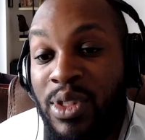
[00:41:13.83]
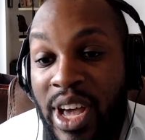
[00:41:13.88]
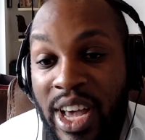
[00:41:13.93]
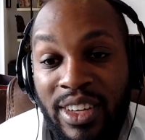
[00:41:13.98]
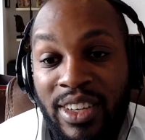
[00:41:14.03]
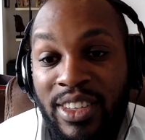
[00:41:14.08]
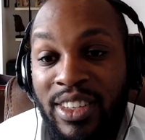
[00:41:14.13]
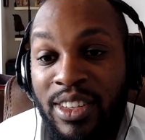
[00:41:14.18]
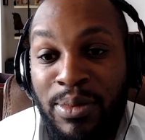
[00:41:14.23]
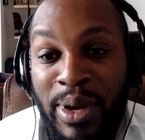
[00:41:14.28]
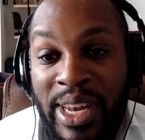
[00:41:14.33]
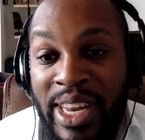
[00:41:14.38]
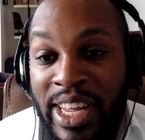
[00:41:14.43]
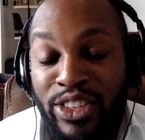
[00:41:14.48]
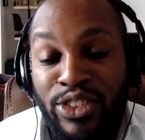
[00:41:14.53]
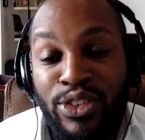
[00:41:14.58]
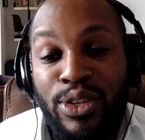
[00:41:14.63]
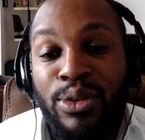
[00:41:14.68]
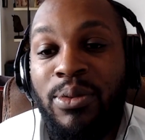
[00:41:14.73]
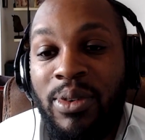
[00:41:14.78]
that by
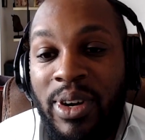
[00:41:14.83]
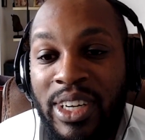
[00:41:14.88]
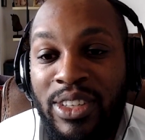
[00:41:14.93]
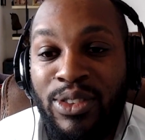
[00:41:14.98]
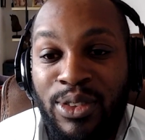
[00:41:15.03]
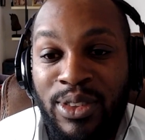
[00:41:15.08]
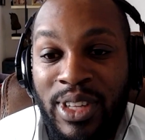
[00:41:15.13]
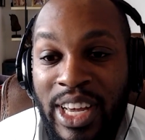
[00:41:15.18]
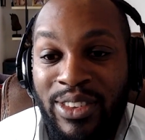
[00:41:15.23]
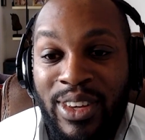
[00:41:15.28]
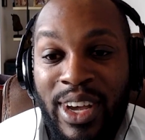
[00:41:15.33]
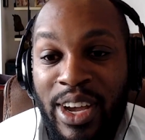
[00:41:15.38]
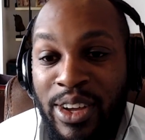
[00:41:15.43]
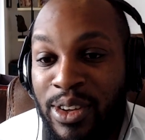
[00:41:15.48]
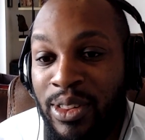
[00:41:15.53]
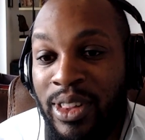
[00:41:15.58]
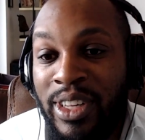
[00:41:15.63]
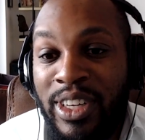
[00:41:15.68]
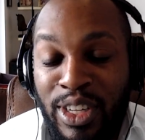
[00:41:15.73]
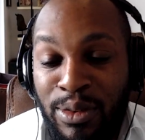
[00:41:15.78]
nature, right? So that's how
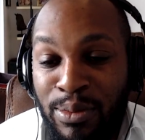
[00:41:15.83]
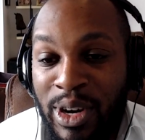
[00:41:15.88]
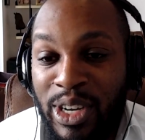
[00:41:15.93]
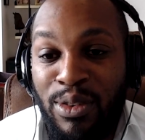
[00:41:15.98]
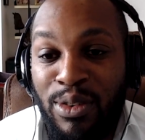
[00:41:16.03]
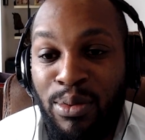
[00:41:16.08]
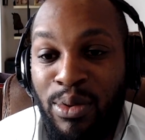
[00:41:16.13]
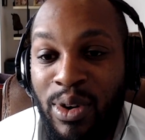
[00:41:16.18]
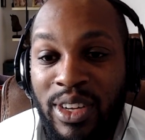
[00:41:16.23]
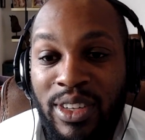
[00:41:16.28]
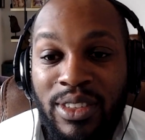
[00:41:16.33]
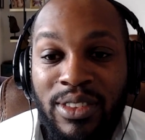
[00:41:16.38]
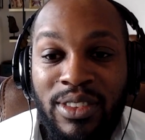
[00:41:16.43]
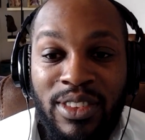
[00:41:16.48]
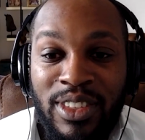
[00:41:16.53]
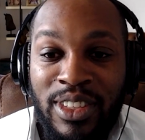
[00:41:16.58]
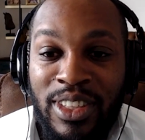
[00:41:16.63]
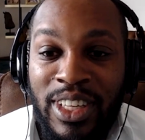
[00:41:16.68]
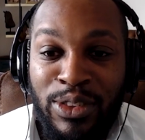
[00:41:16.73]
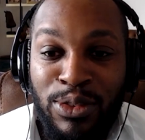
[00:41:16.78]
you learn about your product.
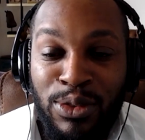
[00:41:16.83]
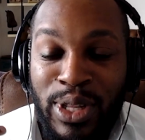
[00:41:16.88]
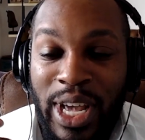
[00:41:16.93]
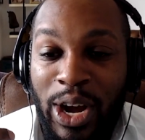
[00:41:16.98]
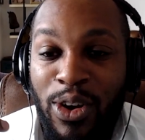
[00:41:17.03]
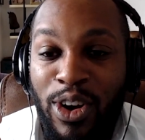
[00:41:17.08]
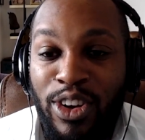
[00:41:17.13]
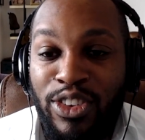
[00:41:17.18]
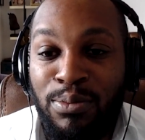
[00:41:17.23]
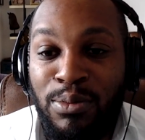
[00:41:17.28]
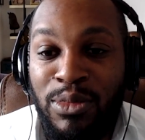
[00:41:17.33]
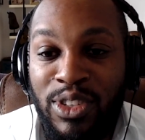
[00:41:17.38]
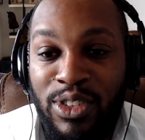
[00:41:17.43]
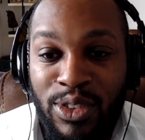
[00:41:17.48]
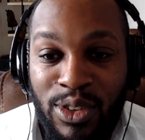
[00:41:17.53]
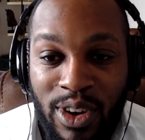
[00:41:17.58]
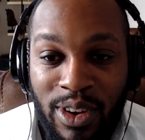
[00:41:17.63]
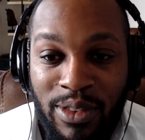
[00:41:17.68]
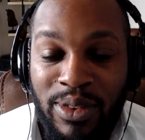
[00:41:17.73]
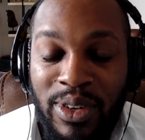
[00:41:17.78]
They do that customer
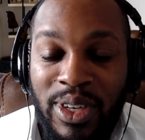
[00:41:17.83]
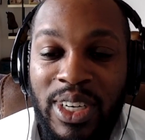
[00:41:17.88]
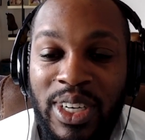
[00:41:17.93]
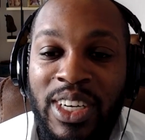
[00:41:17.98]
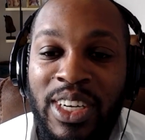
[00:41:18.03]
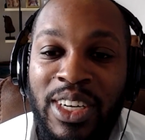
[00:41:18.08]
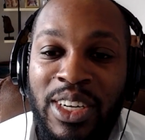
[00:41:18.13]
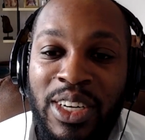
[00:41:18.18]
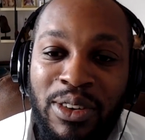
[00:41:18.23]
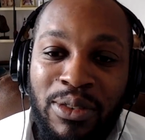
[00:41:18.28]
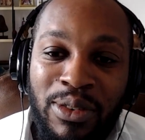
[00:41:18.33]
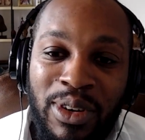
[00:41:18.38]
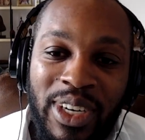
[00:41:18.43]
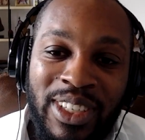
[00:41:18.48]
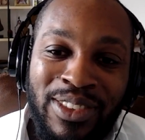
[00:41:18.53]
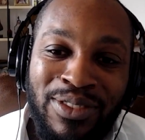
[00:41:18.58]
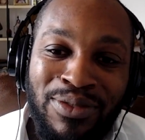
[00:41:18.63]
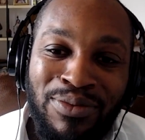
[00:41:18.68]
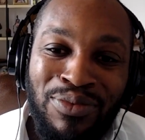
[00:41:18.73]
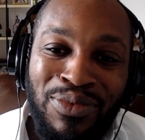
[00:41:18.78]
discovery,
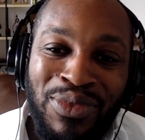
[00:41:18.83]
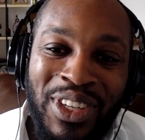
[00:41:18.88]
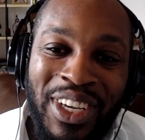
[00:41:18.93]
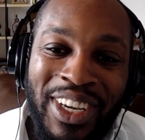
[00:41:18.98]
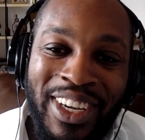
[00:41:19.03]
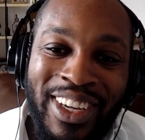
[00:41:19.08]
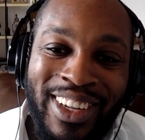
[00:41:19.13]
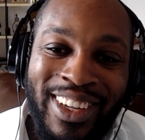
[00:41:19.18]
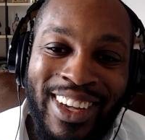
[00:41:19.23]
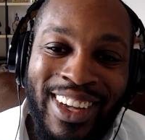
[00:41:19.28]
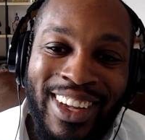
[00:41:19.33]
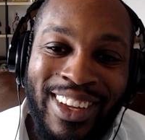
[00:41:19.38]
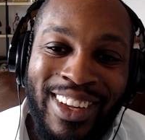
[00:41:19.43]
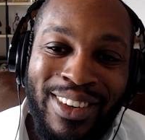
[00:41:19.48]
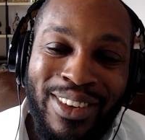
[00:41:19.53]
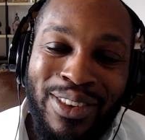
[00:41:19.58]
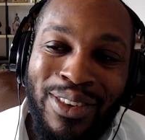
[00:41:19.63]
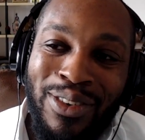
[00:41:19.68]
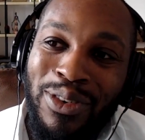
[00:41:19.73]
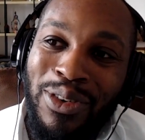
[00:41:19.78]
right?
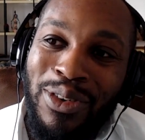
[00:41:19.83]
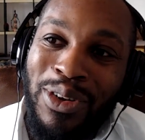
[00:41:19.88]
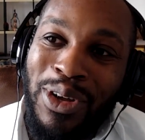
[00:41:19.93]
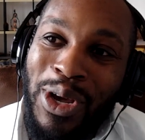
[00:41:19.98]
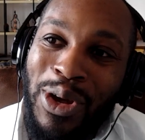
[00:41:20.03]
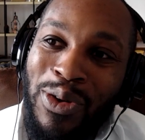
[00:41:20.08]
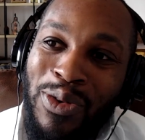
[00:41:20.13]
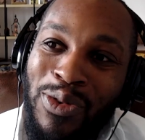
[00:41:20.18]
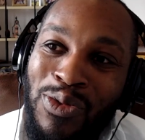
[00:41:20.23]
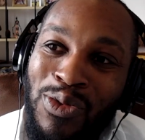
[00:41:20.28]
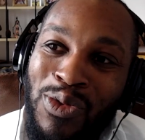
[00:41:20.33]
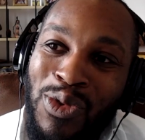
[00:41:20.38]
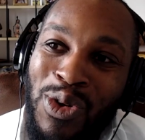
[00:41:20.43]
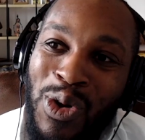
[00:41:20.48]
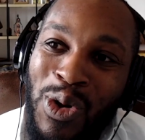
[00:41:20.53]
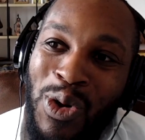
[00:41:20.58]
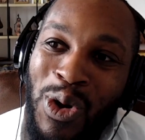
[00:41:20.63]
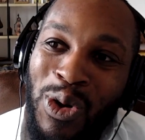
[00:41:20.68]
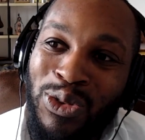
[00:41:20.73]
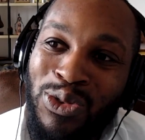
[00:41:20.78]
And
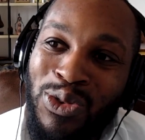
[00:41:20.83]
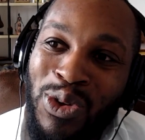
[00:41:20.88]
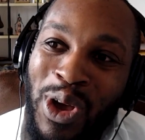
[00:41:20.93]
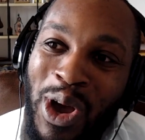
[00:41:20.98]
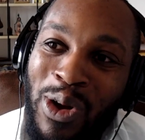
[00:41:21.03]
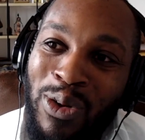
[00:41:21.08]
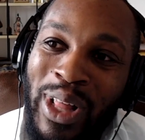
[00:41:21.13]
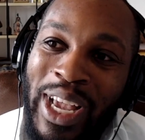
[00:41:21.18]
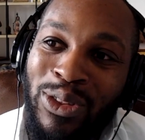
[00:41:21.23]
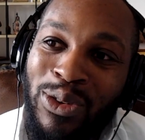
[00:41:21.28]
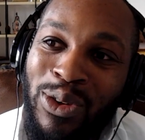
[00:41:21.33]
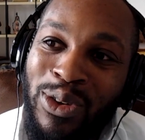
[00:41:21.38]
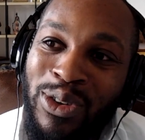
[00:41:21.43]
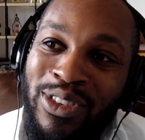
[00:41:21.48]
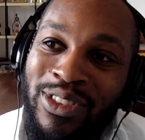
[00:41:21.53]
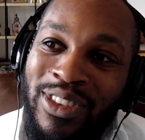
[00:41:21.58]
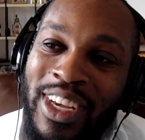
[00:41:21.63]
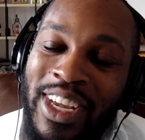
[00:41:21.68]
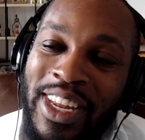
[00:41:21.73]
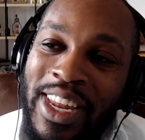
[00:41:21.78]
also, I would like to
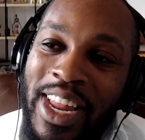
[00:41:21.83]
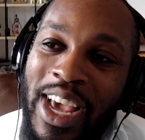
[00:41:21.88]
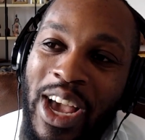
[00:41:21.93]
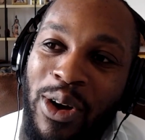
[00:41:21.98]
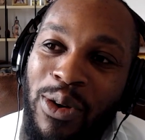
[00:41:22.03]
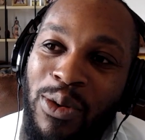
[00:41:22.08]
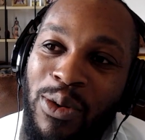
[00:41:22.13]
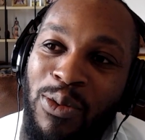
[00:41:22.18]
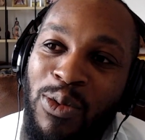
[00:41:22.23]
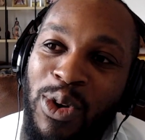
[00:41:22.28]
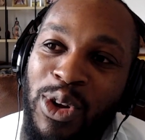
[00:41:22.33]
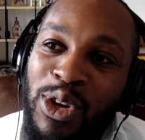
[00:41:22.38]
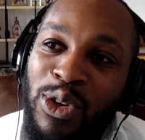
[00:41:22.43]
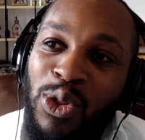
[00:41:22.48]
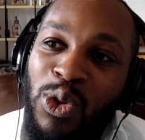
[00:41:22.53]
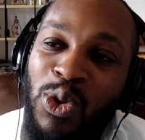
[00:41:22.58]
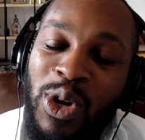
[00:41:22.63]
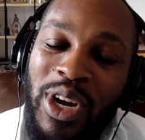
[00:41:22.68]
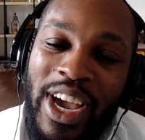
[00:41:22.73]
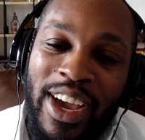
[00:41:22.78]
understand now what you
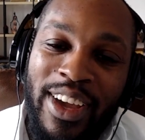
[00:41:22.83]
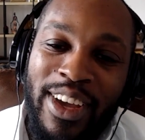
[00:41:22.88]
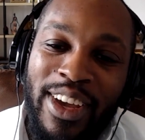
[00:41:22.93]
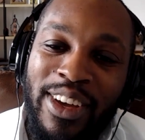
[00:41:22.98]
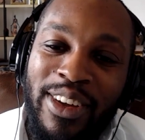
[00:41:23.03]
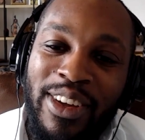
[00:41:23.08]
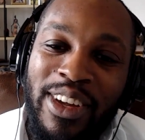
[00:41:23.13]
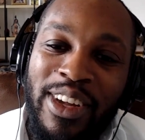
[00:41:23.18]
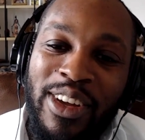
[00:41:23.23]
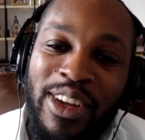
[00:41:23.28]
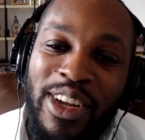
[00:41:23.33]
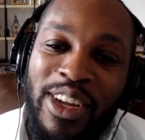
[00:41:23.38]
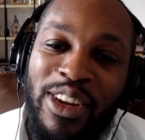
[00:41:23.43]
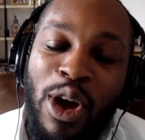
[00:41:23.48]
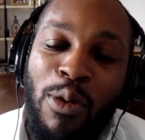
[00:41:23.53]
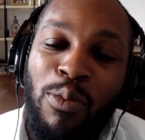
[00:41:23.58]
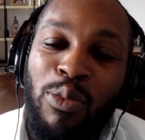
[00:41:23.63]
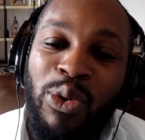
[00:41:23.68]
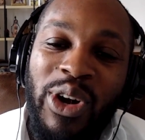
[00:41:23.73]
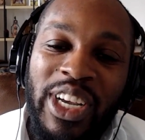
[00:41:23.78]
look at in
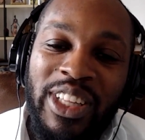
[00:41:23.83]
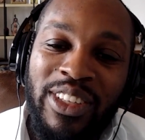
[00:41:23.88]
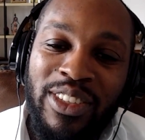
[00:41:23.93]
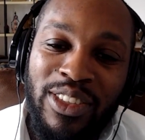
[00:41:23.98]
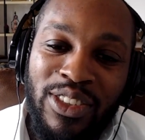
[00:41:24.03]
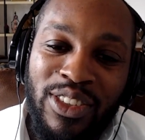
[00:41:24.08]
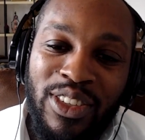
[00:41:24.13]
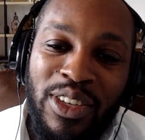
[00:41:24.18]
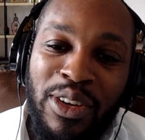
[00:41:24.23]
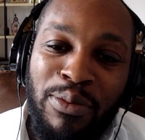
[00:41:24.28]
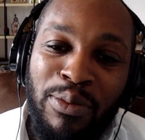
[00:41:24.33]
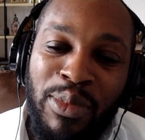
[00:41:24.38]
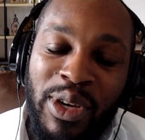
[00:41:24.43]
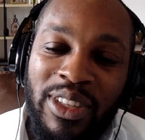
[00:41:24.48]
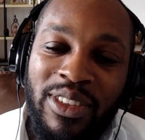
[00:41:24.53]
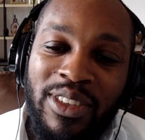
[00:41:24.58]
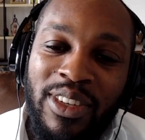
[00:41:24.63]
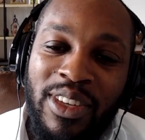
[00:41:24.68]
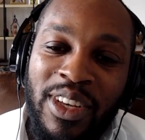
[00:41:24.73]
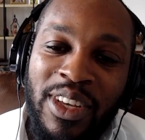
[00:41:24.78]
operators,
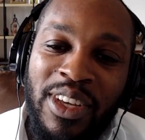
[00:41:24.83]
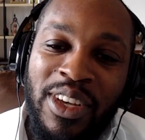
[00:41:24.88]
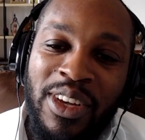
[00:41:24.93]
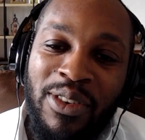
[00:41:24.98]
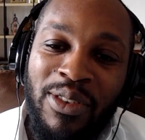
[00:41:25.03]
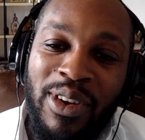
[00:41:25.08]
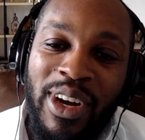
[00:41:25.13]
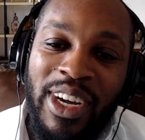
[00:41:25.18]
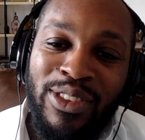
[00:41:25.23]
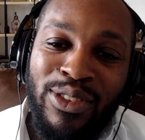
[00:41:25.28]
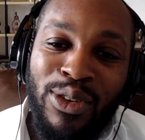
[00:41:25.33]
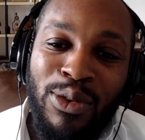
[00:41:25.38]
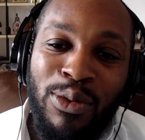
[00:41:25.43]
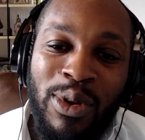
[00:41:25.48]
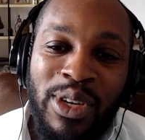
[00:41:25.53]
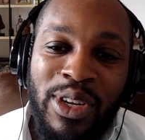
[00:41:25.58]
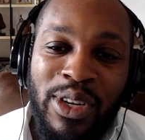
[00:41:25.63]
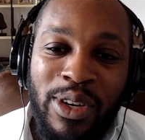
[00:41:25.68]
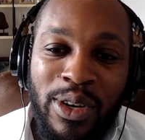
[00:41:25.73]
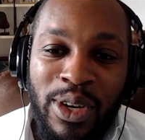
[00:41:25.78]
Pete, right? So
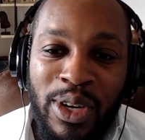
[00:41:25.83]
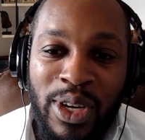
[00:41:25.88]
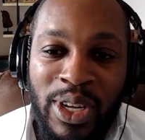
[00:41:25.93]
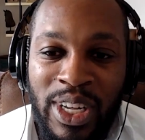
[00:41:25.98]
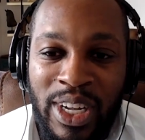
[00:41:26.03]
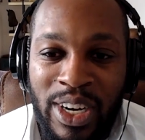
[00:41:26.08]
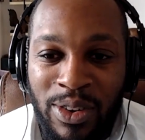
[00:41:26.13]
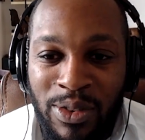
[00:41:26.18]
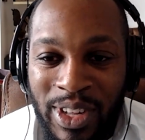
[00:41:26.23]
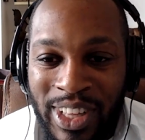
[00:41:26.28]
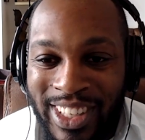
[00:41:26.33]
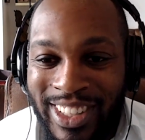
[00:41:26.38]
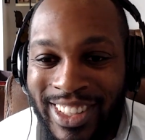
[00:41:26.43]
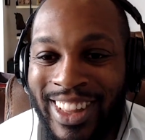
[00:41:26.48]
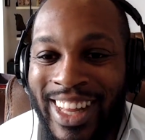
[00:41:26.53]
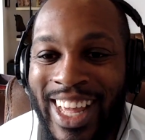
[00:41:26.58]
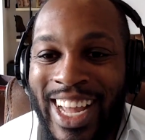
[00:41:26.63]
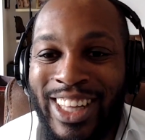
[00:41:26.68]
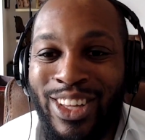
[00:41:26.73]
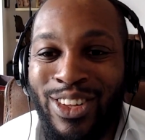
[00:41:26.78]
when you're really
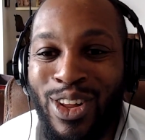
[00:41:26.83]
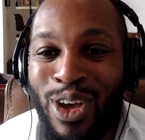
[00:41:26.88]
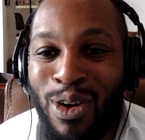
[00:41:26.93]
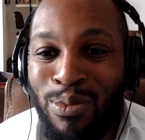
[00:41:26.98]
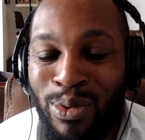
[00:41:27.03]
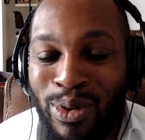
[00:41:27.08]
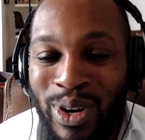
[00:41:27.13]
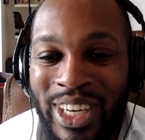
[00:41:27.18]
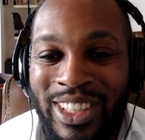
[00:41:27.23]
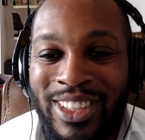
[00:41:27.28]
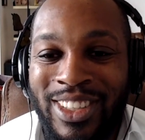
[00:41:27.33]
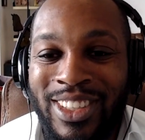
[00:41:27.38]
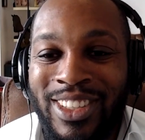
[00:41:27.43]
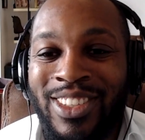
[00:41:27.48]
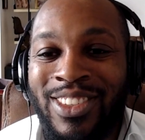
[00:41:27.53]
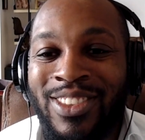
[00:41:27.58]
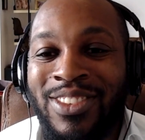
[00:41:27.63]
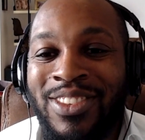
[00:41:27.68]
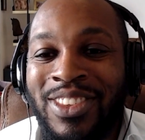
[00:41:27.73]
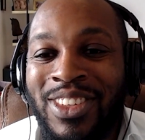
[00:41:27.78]
selecting
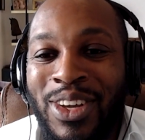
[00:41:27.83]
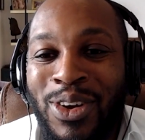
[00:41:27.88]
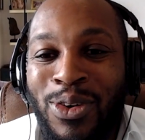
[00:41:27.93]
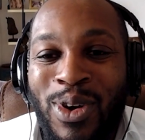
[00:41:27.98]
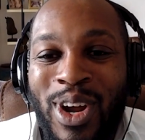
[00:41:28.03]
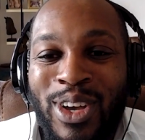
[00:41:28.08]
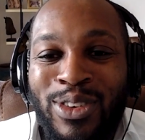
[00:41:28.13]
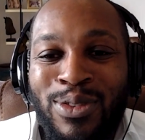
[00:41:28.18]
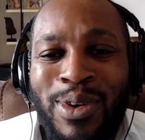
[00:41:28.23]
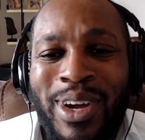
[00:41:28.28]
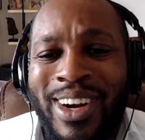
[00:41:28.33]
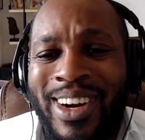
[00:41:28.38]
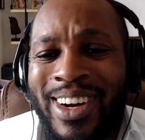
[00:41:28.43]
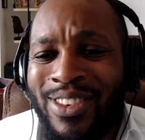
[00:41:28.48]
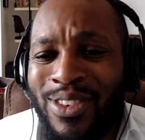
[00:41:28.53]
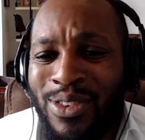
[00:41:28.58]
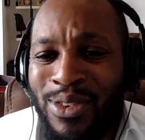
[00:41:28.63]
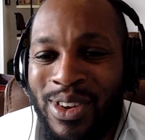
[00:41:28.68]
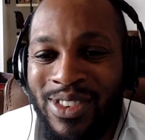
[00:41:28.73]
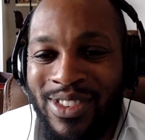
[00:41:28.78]
operators, what are some
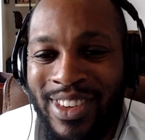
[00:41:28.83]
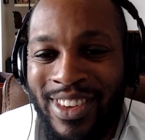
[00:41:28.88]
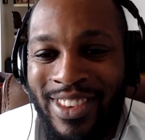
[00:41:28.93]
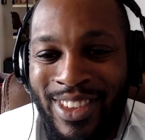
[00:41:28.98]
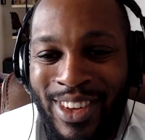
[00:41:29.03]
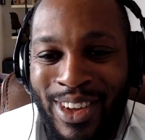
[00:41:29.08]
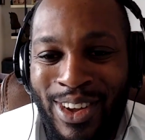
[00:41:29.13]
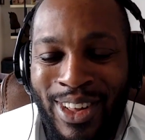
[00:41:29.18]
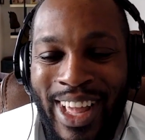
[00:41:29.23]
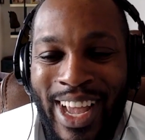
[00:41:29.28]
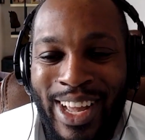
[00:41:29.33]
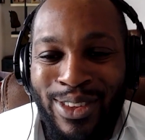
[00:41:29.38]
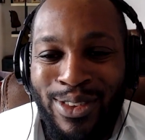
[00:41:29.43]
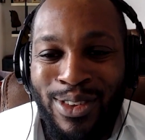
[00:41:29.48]
characteristics that you like